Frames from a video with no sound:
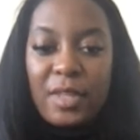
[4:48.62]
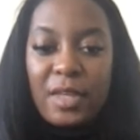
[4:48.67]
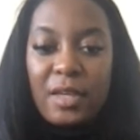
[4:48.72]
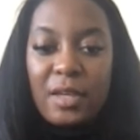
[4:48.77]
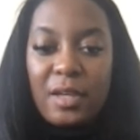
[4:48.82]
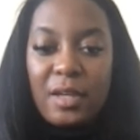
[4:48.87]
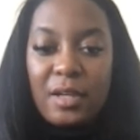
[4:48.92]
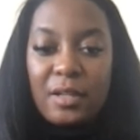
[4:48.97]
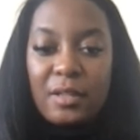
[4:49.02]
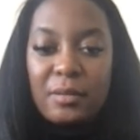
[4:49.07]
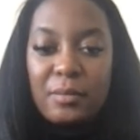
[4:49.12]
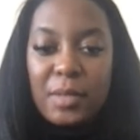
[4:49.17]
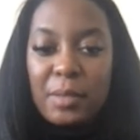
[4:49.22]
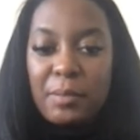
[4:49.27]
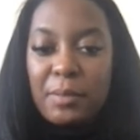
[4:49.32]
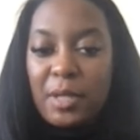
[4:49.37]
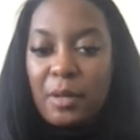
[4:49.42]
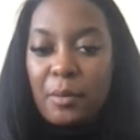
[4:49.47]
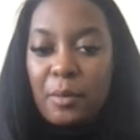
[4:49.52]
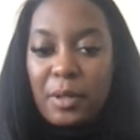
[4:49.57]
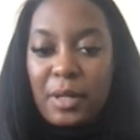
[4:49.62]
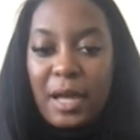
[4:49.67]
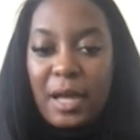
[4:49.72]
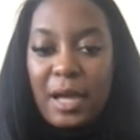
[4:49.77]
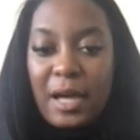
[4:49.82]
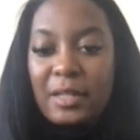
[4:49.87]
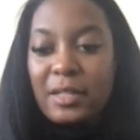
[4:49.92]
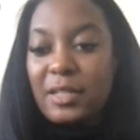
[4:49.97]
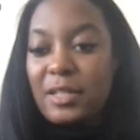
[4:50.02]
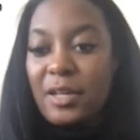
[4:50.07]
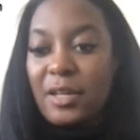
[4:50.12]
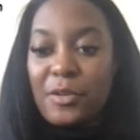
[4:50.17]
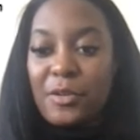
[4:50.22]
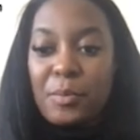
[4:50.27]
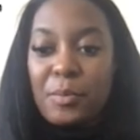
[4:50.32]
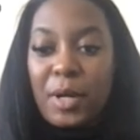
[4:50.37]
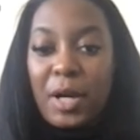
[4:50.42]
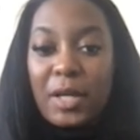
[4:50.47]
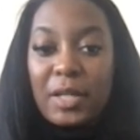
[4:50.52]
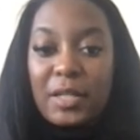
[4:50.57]
And maybe I want to add another
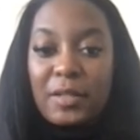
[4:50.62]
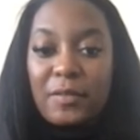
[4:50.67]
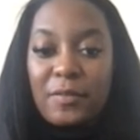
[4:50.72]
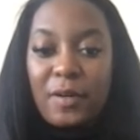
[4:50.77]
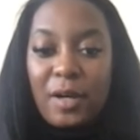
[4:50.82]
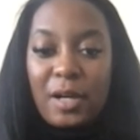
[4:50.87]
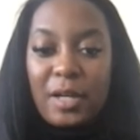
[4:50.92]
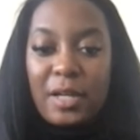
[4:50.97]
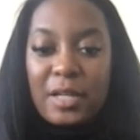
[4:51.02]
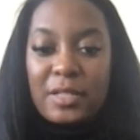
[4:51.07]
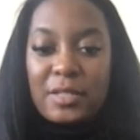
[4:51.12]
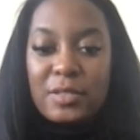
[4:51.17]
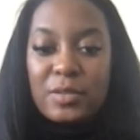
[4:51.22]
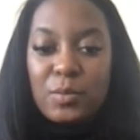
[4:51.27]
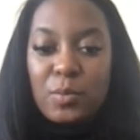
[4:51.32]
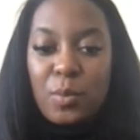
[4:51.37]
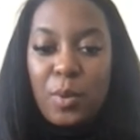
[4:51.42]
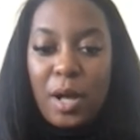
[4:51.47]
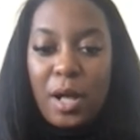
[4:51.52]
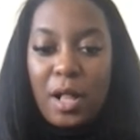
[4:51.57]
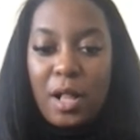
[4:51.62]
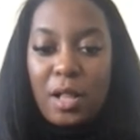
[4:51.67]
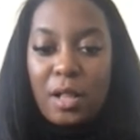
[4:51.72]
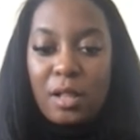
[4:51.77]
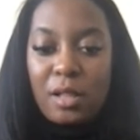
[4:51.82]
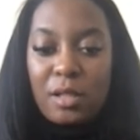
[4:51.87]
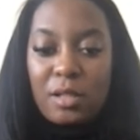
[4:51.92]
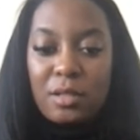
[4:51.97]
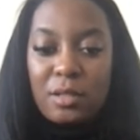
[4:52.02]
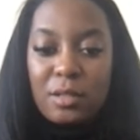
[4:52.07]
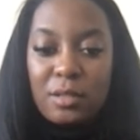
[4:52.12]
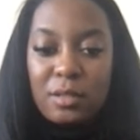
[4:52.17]
body font as well.